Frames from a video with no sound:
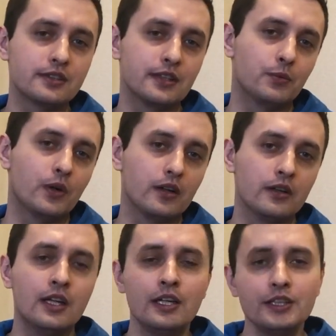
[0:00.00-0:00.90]
While
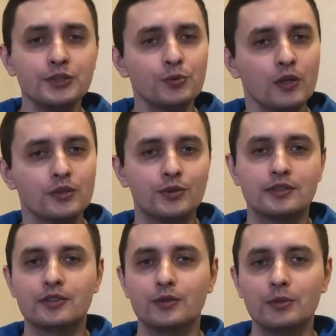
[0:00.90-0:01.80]
each one on
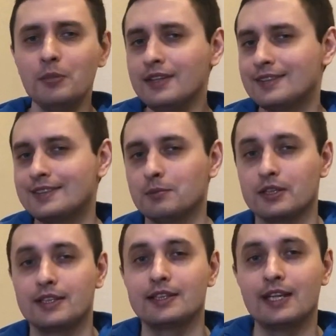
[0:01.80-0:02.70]
its own might not seem like
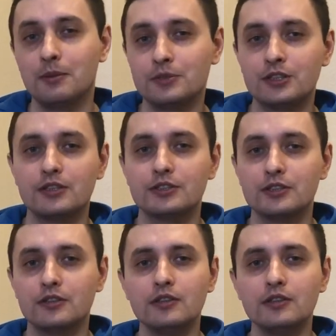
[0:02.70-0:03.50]
a game changer,